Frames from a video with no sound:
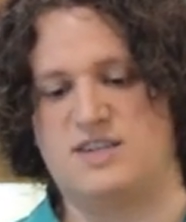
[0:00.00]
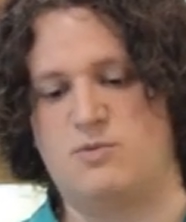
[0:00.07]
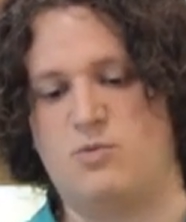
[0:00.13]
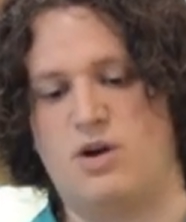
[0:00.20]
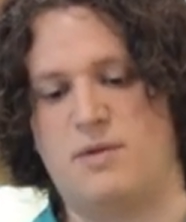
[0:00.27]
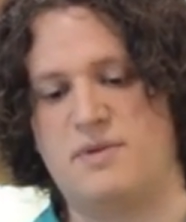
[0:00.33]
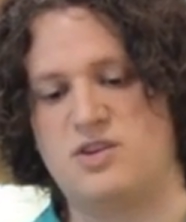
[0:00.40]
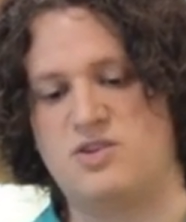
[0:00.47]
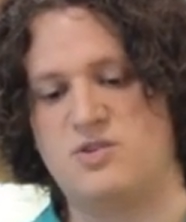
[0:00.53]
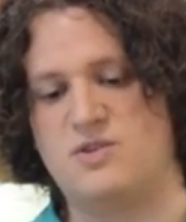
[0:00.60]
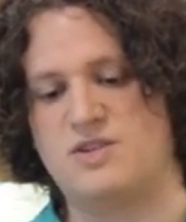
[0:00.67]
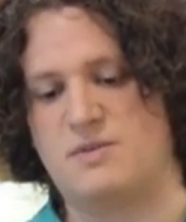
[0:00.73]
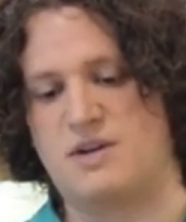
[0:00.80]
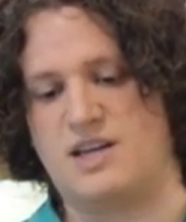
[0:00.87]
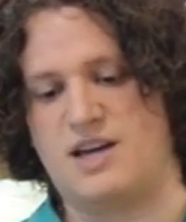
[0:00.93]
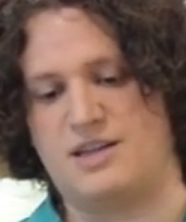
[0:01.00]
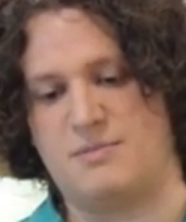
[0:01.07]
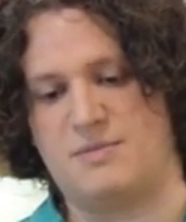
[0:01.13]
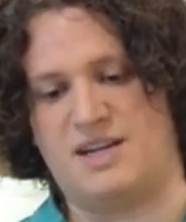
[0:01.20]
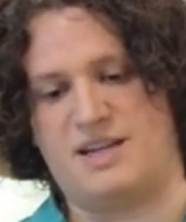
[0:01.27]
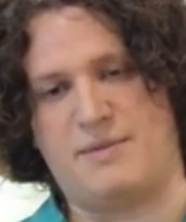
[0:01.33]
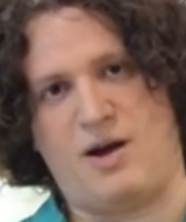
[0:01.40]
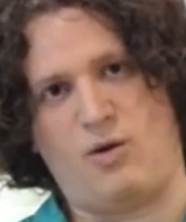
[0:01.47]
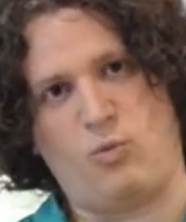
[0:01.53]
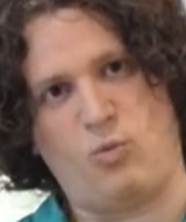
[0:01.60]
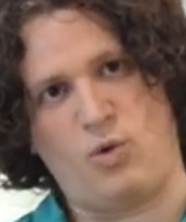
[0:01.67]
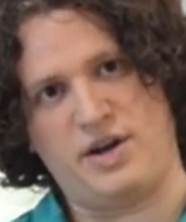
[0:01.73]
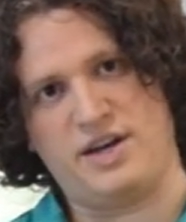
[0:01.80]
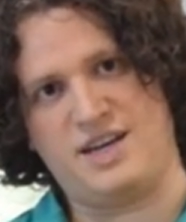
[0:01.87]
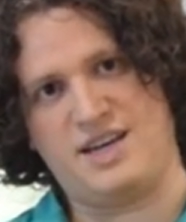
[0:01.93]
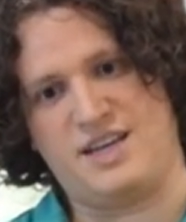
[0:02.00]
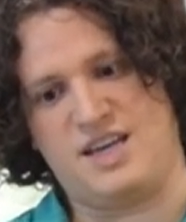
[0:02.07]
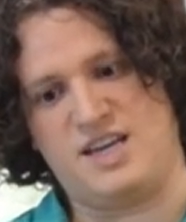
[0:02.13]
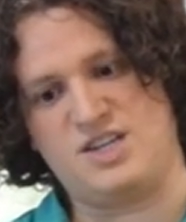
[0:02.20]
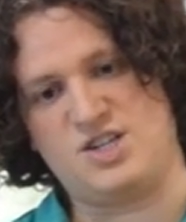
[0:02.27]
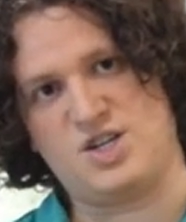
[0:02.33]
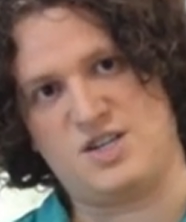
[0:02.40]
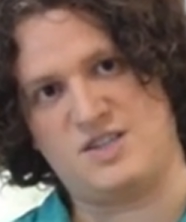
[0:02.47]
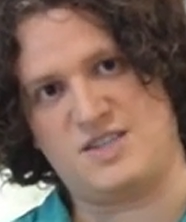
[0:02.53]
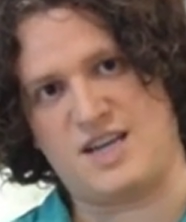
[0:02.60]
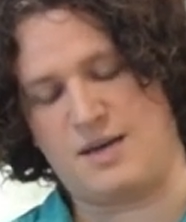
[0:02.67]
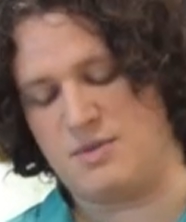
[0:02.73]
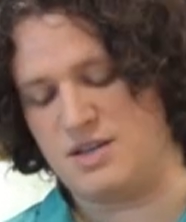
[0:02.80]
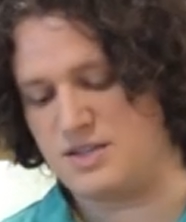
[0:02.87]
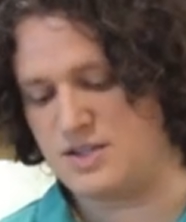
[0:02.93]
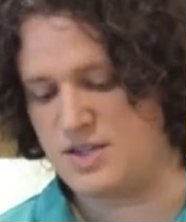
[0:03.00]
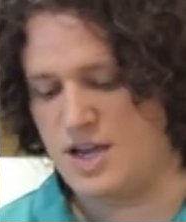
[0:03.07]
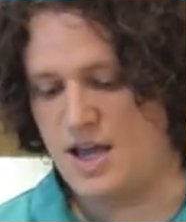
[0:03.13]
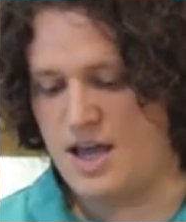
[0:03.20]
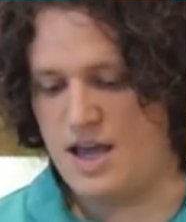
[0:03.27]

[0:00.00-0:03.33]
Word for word: and what I'm gonna do is I'm gonna cut them in about one inch segments,